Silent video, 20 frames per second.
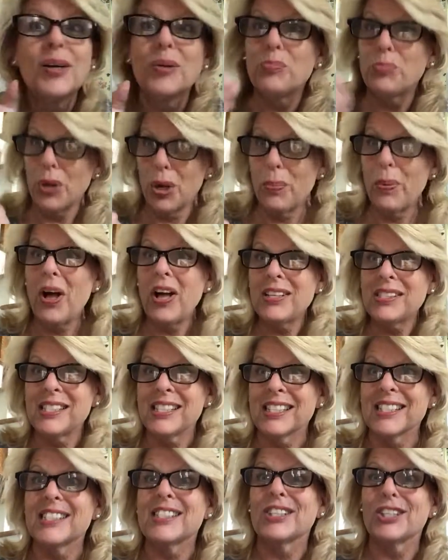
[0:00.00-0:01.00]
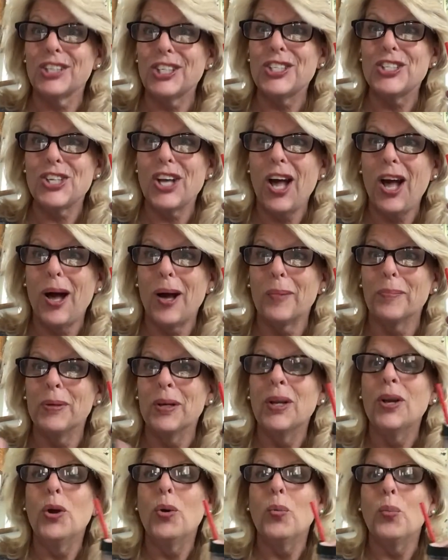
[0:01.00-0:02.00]
Proboscis, good job.
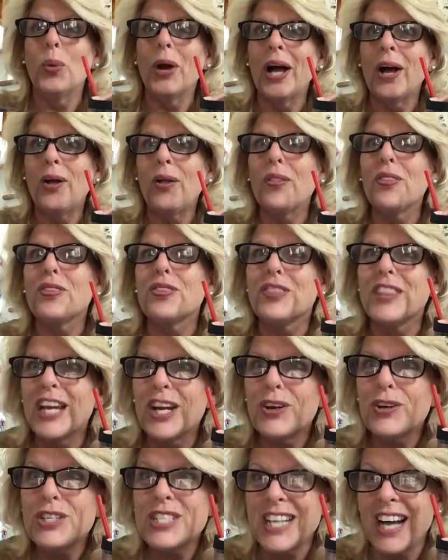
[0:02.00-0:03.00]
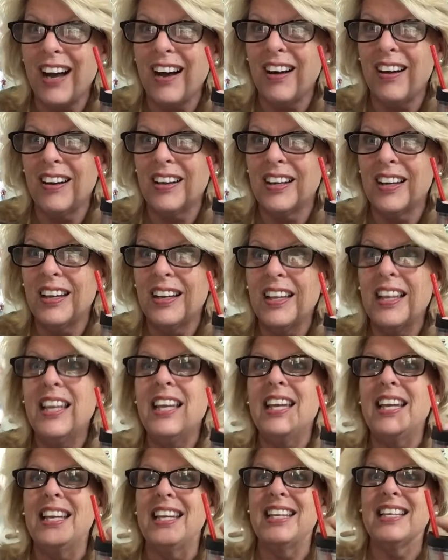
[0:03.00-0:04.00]
Well, their tongue
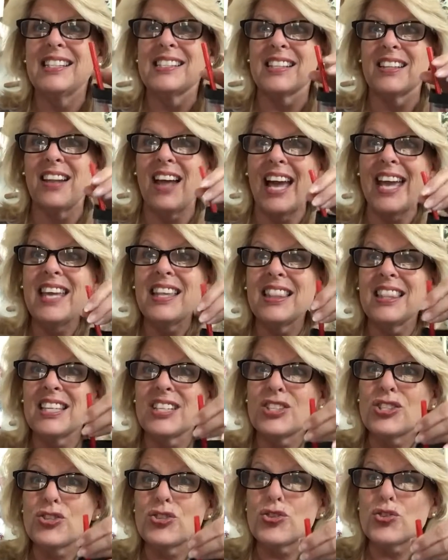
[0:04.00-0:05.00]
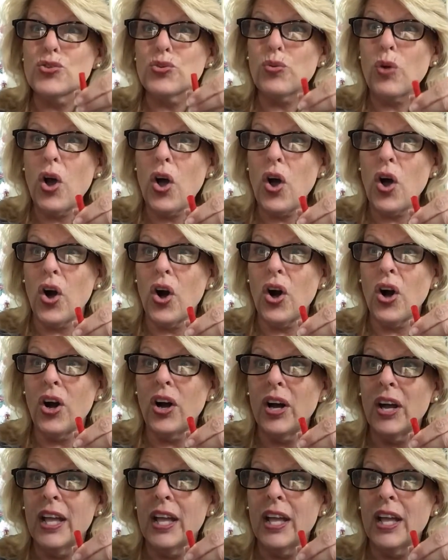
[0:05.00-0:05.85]
is like this straw.